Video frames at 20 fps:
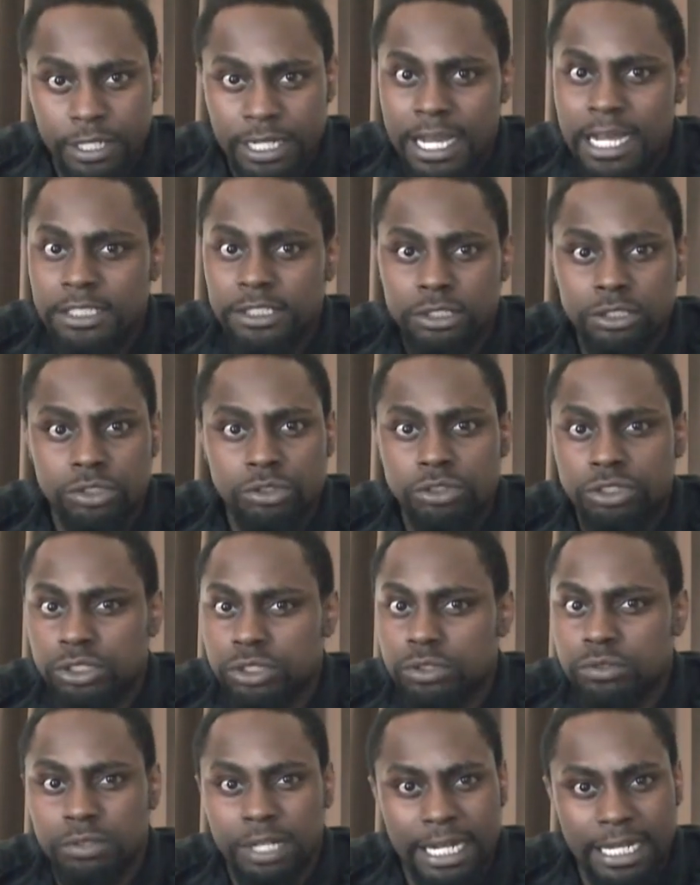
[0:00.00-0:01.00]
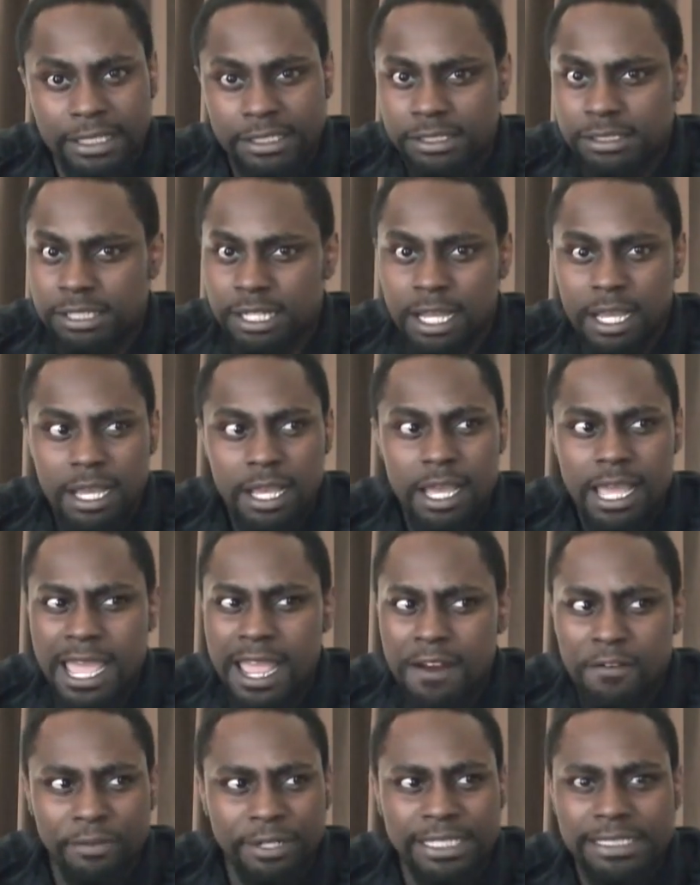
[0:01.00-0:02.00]
Constitutional rights
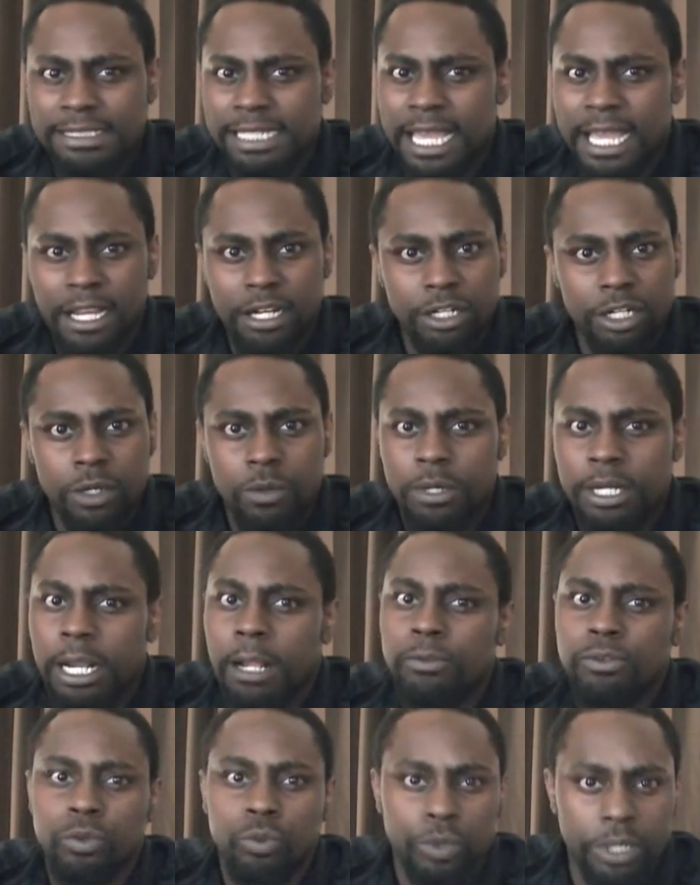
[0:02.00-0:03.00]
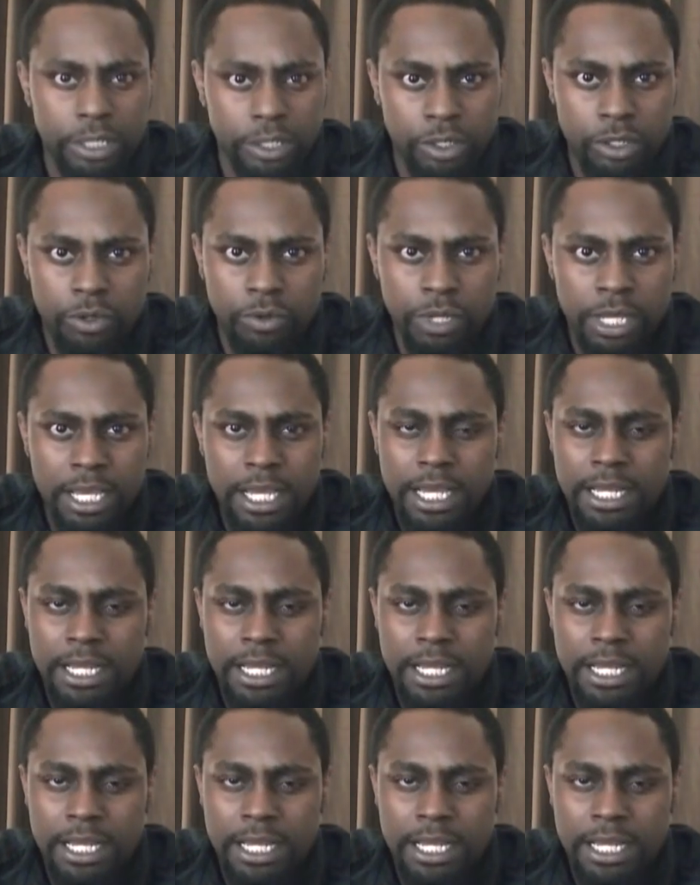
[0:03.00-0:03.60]
every day are going out the window,